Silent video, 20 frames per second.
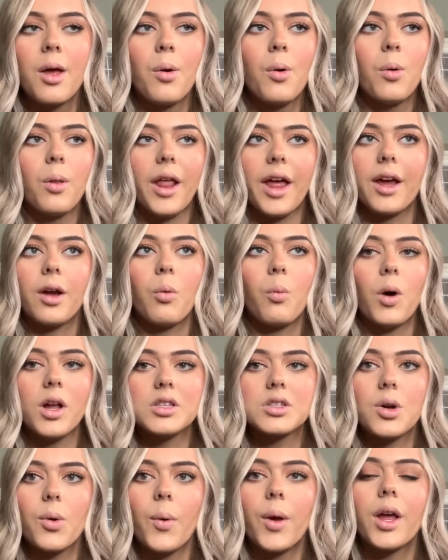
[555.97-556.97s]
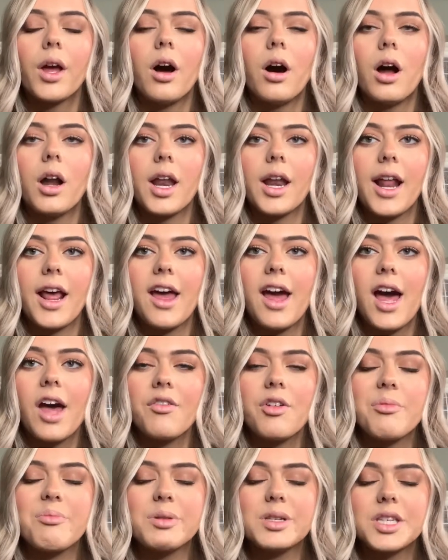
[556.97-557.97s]
like what's going on, and I have
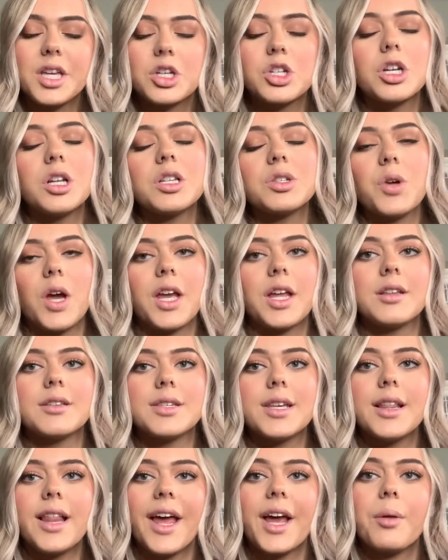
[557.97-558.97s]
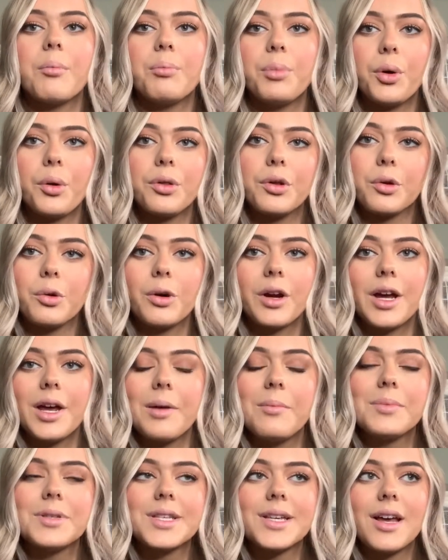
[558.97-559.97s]
it positioned so I can see like both
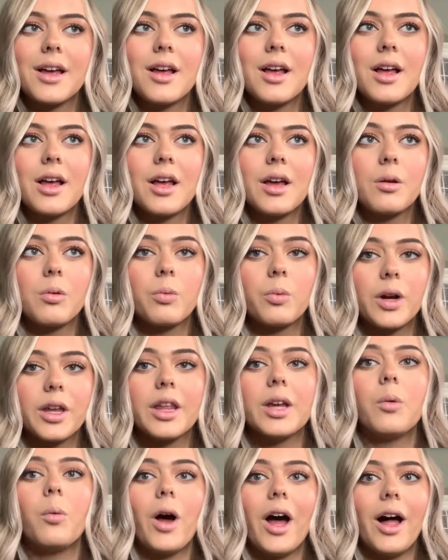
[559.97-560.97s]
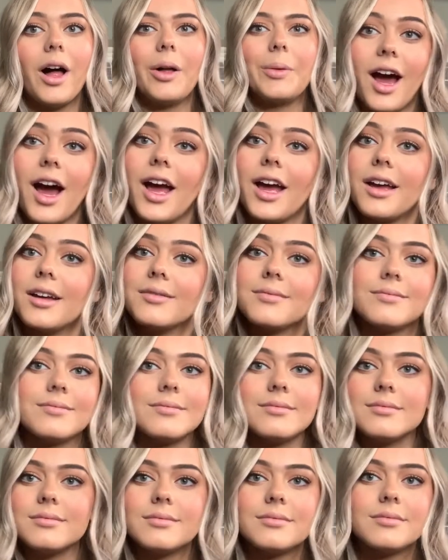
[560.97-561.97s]
cribs really well. I
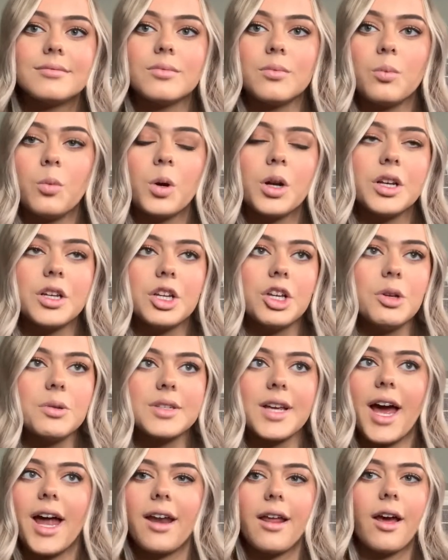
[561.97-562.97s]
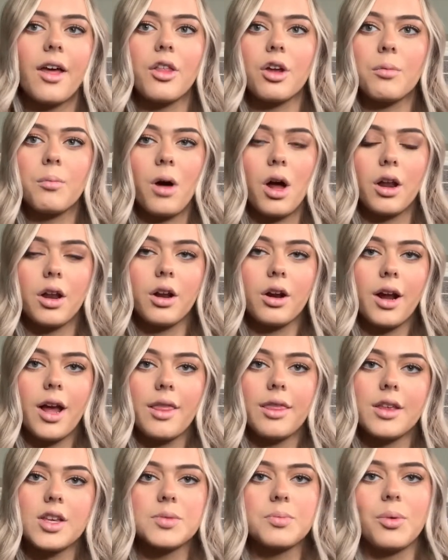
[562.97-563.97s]
wouldn't use any other monitor
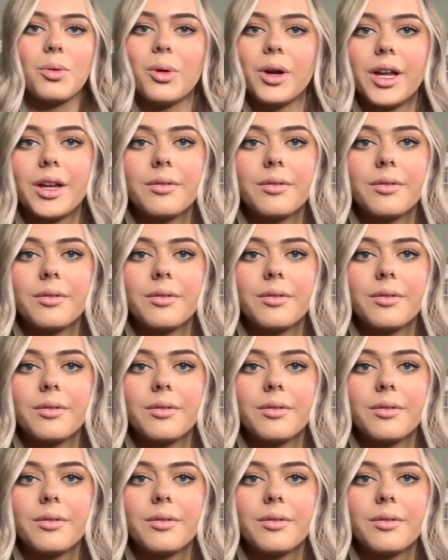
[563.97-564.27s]
at this point.